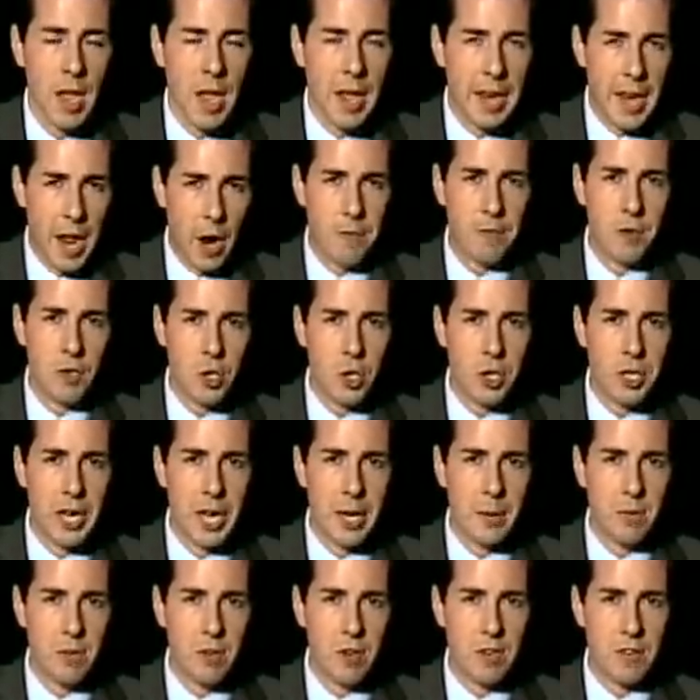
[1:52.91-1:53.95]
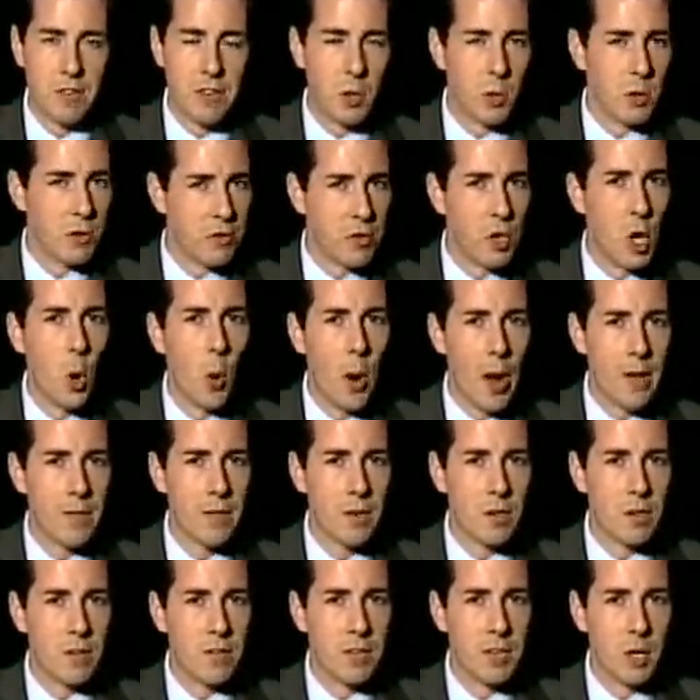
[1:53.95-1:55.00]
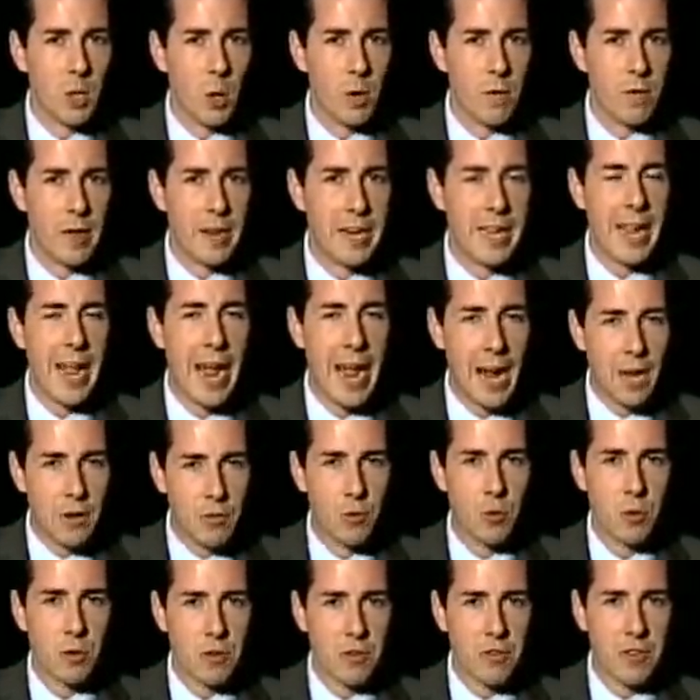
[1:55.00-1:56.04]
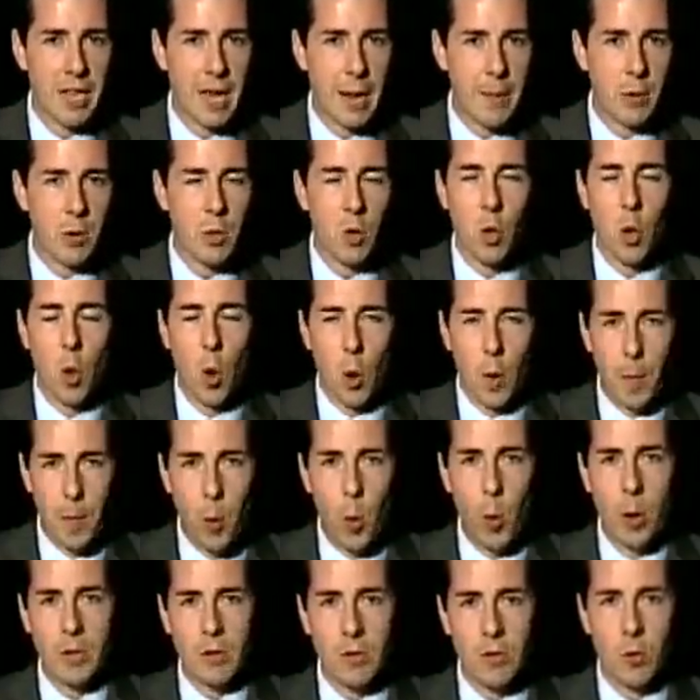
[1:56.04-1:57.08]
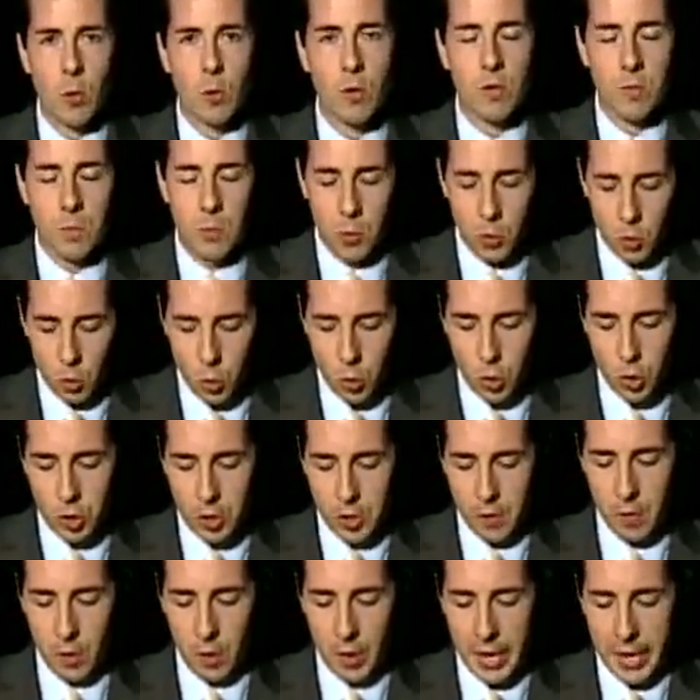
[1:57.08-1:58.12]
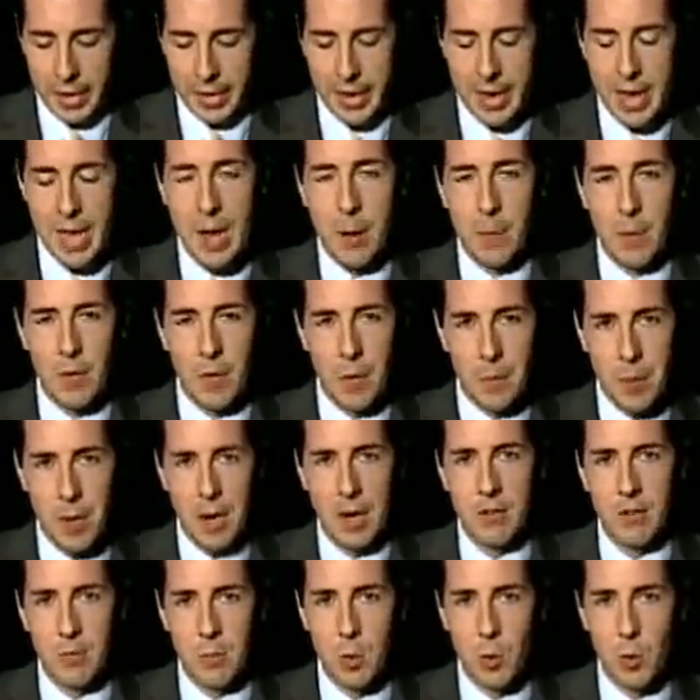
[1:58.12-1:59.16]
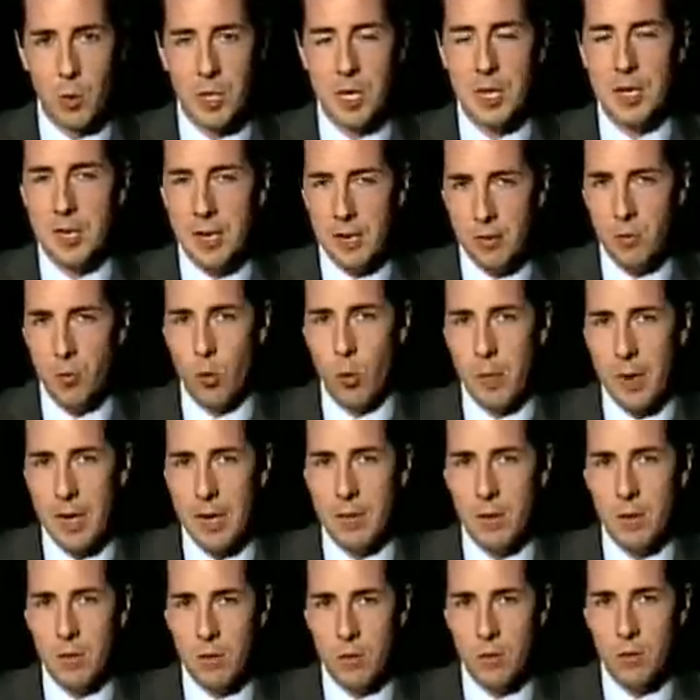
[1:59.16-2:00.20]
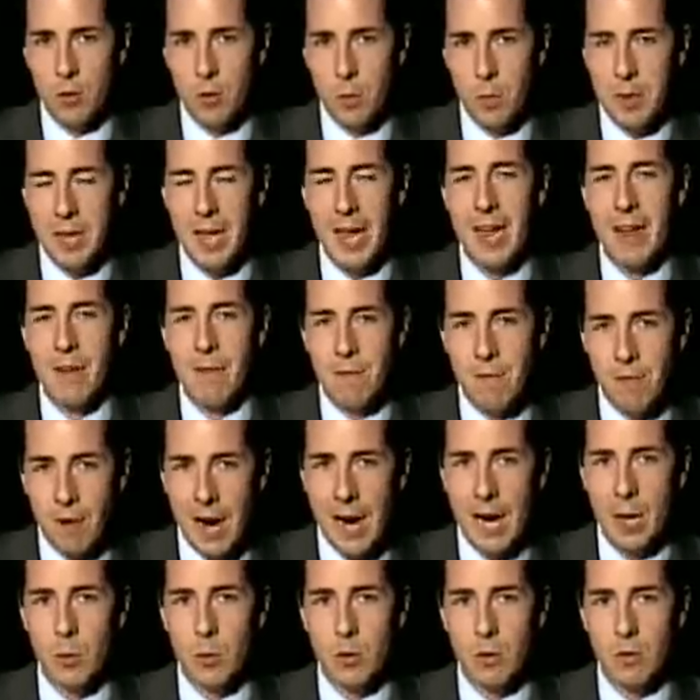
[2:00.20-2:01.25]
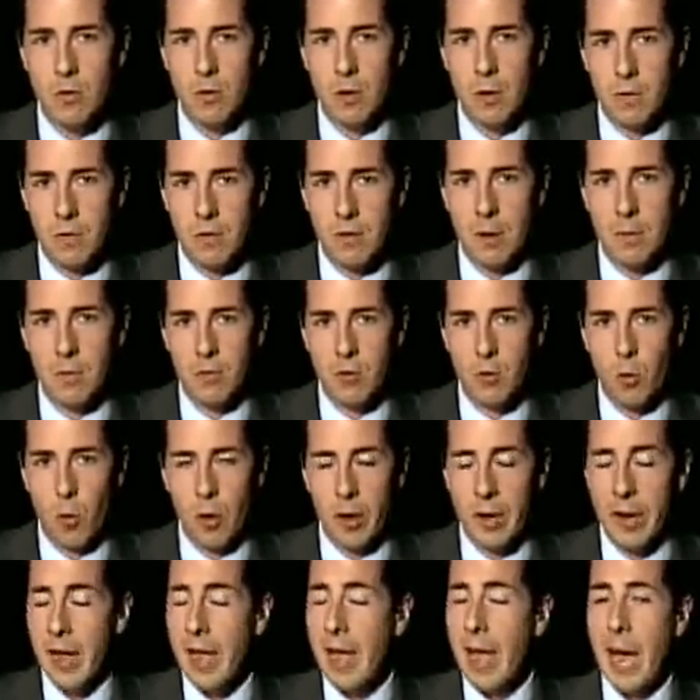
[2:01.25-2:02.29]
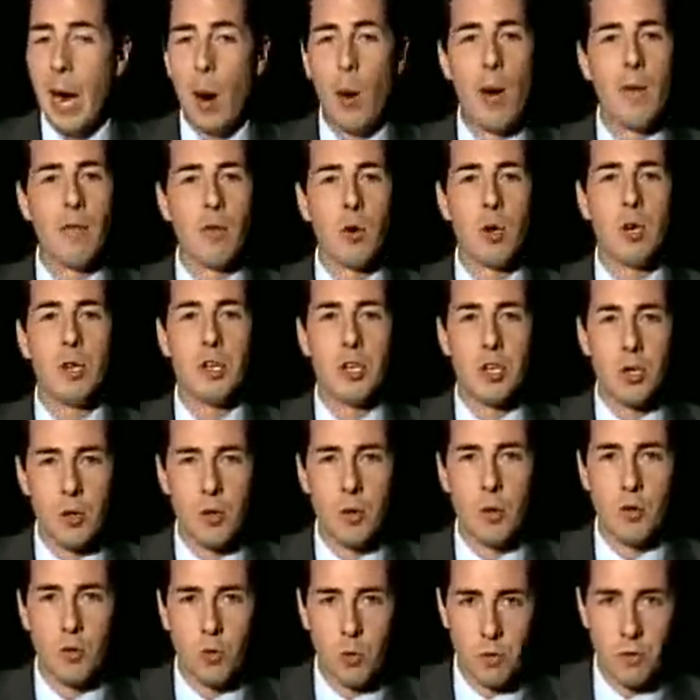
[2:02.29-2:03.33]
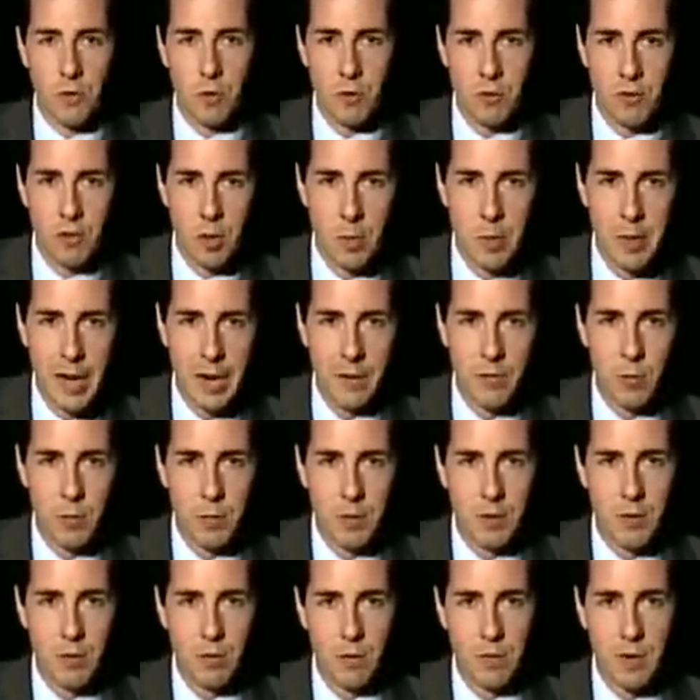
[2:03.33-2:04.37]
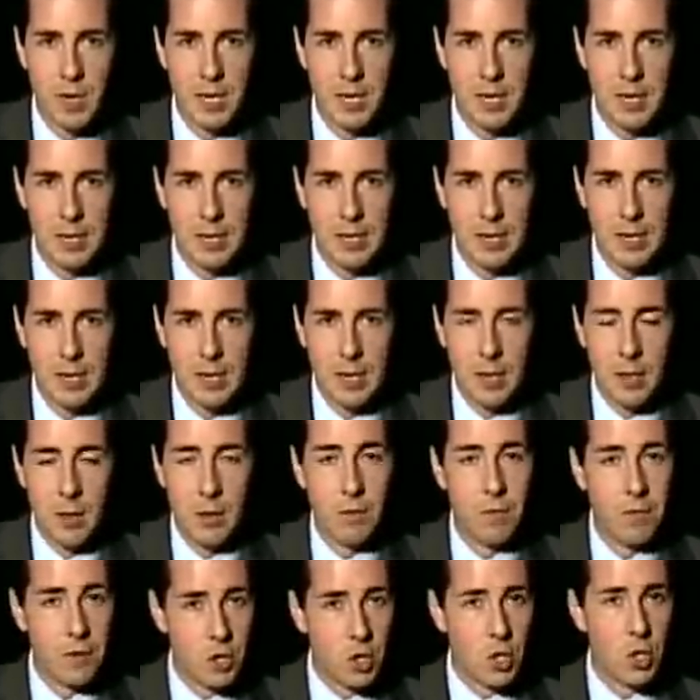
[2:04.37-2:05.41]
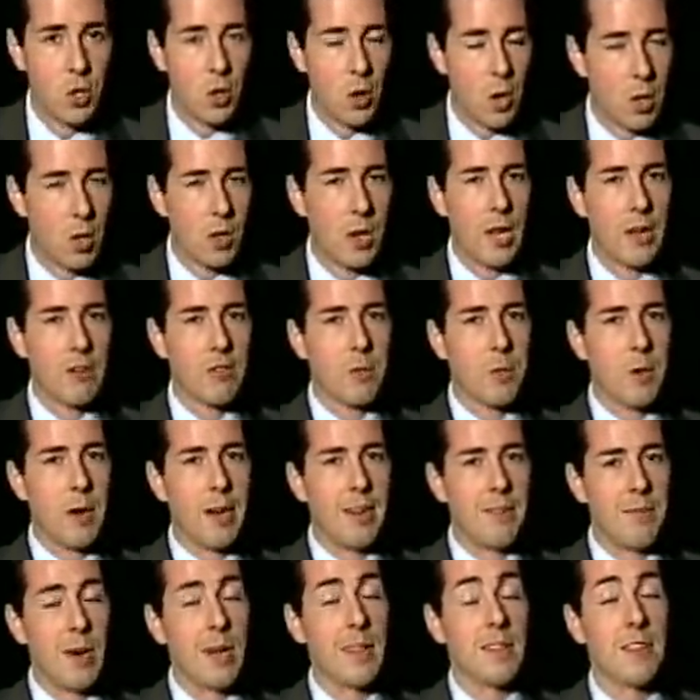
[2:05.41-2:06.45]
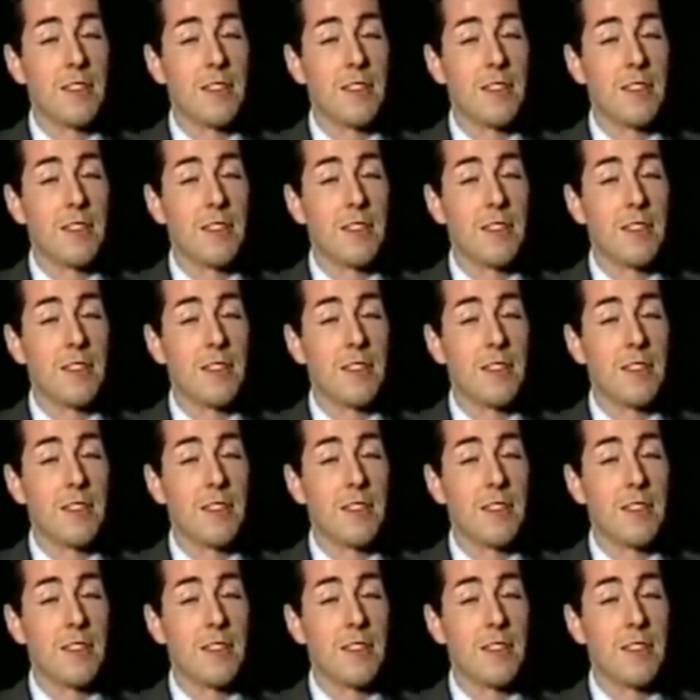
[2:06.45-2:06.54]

Now, Fish and Game says there is no evidence here of any hazardous chemical or point source pollution in the lake, but the possibility does remain that this could be a virus of some sort. However, until those results come back from Pennsylvania, the fish here are classified by the